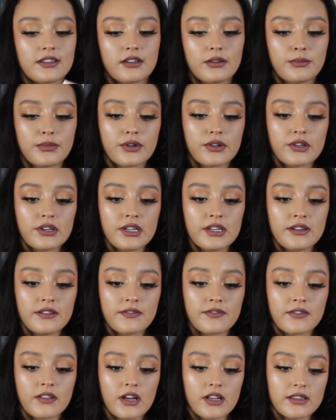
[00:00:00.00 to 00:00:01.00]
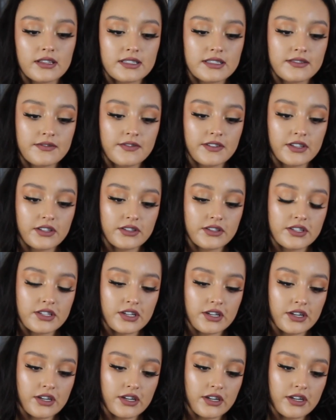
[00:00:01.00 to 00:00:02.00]
Tilbury Flawless
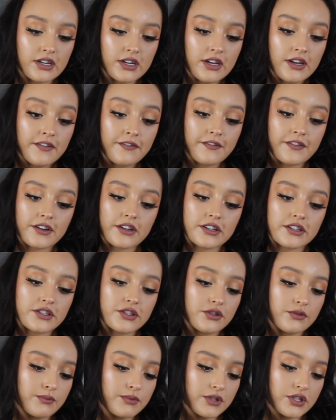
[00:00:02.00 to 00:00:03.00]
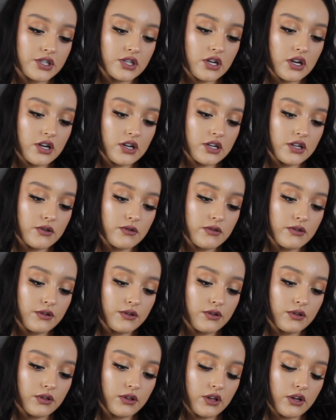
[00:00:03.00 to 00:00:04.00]
Filter for a Superstar
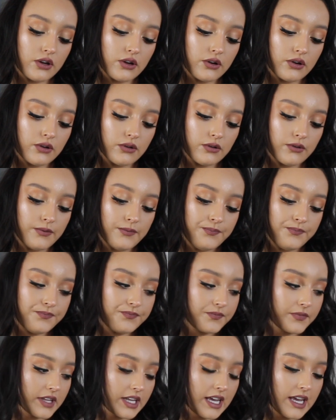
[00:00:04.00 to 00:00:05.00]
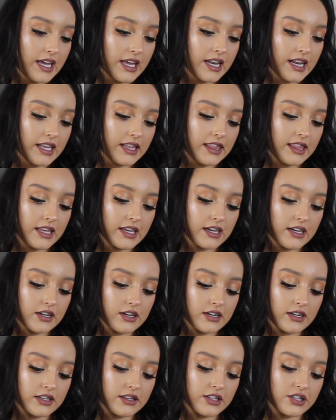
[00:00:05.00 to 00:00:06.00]
Youth Glow, and I think I
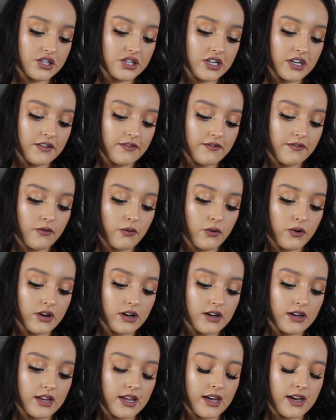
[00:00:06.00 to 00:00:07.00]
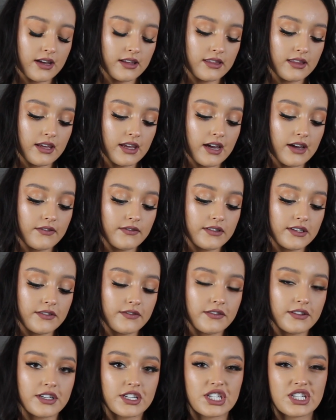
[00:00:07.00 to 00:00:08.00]
got it in the shade 4. Yeah, they have
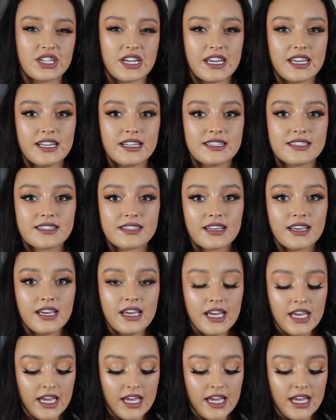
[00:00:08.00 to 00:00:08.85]
different shades.